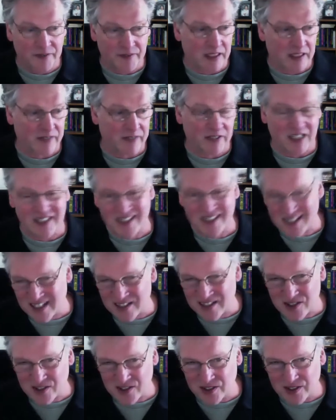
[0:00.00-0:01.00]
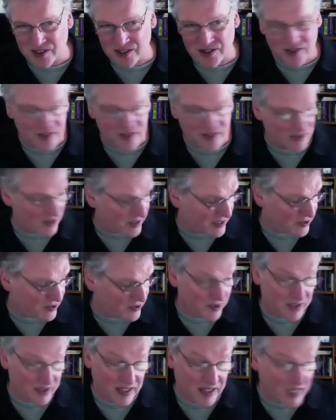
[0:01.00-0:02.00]
And I've got sensors and all that
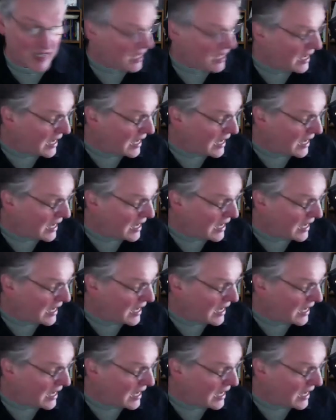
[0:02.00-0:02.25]
sort of thing.